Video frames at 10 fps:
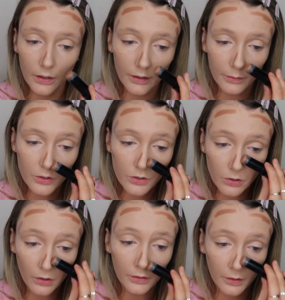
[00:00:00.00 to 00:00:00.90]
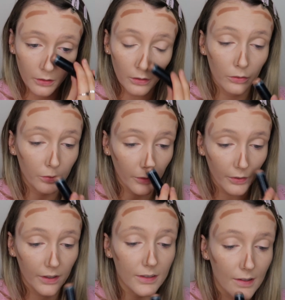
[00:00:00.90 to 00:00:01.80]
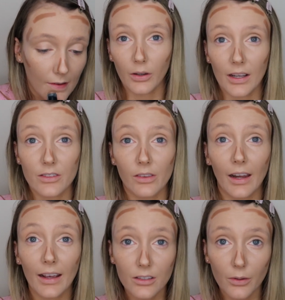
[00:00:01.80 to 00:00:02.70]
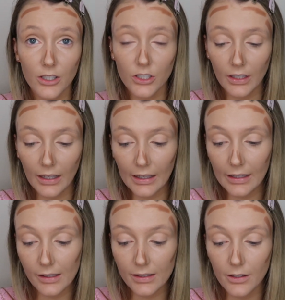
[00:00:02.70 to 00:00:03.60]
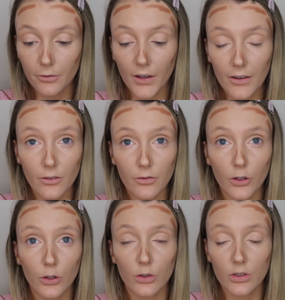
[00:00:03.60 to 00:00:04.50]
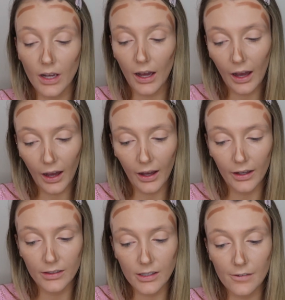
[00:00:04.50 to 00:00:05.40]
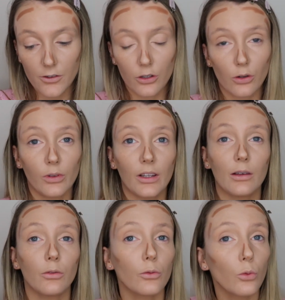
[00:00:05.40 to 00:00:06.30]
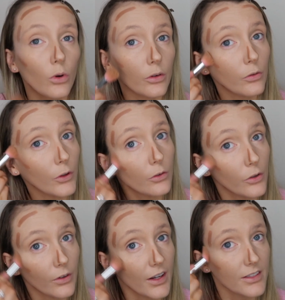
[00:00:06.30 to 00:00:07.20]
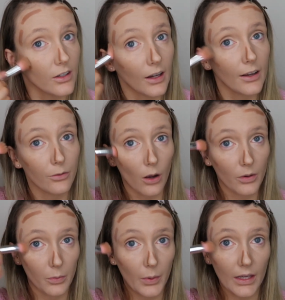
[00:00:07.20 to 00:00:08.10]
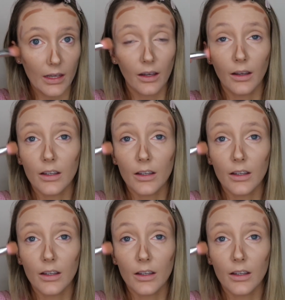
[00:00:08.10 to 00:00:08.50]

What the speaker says: and I'm just drawing that all over my face. Okay, so the next question is favorite food, and if you could only eat one food for the rest of your life, what would it be?